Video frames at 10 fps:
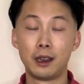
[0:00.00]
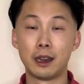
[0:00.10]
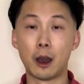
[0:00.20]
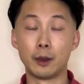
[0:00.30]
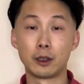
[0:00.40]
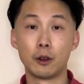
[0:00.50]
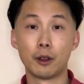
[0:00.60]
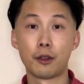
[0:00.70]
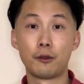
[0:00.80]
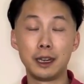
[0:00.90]
Now it's called
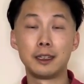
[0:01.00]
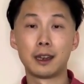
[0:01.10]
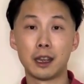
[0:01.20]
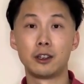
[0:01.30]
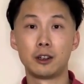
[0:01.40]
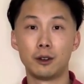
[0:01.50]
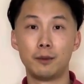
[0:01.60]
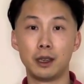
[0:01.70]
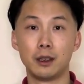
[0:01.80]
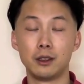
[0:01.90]
a 3-stage tub
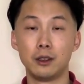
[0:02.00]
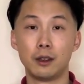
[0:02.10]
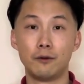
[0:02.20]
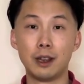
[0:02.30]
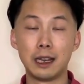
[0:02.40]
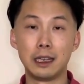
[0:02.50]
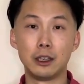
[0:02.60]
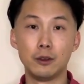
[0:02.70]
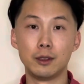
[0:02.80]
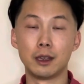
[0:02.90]
because you can really
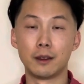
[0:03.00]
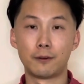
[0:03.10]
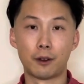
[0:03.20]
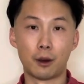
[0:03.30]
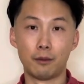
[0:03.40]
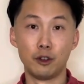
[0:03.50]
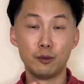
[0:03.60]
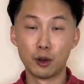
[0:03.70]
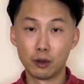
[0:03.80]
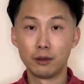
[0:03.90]
use it from
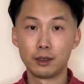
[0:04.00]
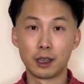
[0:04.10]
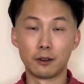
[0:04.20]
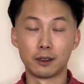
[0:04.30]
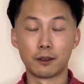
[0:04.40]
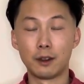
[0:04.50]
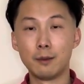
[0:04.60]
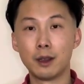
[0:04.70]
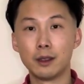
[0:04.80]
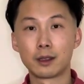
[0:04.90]
newborn, 0 to 3
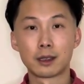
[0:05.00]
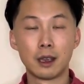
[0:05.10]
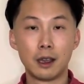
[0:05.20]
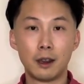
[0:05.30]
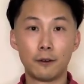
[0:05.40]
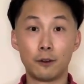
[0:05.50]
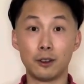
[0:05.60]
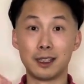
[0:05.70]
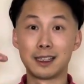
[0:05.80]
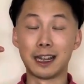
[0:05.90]
months, through
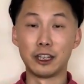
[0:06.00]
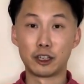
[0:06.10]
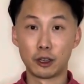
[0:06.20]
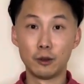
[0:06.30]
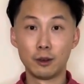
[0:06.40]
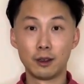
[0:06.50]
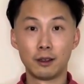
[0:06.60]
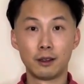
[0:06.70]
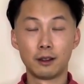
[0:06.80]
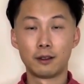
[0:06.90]
to stage 2,
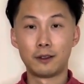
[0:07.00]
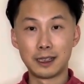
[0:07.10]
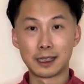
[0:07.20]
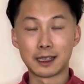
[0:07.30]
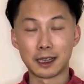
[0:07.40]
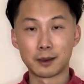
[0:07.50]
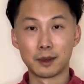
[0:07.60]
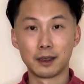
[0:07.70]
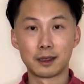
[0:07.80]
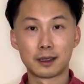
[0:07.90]
3 to 6
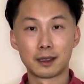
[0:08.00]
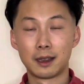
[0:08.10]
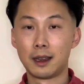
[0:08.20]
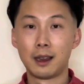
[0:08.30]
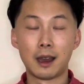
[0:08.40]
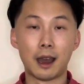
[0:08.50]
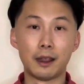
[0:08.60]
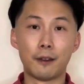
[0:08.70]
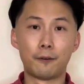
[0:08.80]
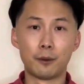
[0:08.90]
months, and
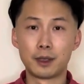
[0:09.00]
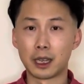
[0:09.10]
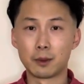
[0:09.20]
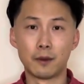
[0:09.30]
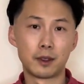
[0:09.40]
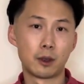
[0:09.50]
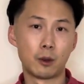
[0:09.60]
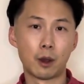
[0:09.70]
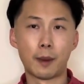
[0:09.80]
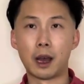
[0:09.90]
then from 6 months to
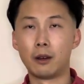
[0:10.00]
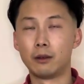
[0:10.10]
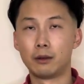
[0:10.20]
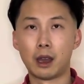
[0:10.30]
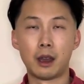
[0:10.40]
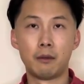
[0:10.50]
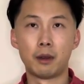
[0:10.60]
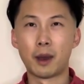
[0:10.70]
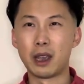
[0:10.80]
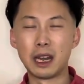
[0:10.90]
about
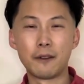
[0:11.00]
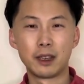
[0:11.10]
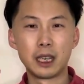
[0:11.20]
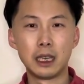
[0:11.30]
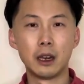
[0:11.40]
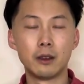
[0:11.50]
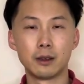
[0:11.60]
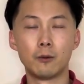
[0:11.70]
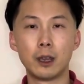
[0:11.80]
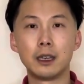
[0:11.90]
11 kilos
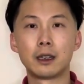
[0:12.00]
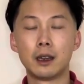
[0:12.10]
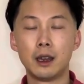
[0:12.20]
in weight,